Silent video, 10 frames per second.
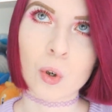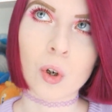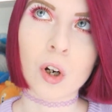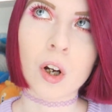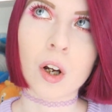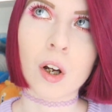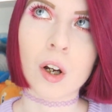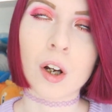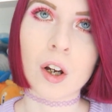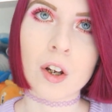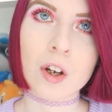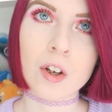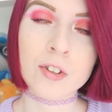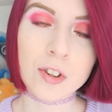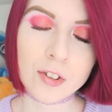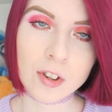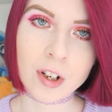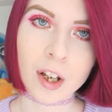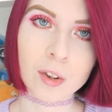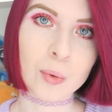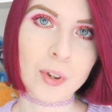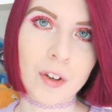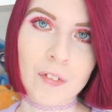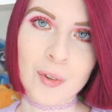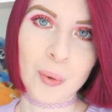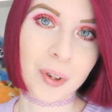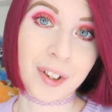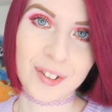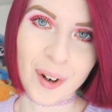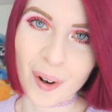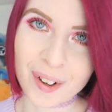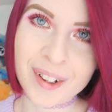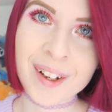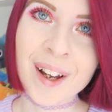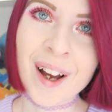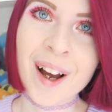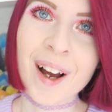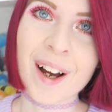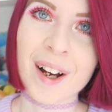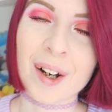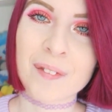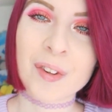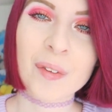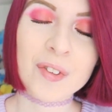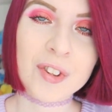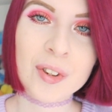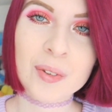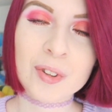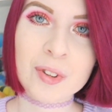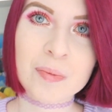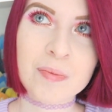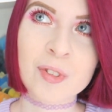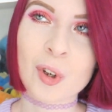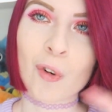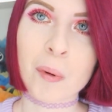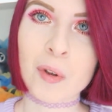your assistant, and you also have the talking dog, and obviously you just solve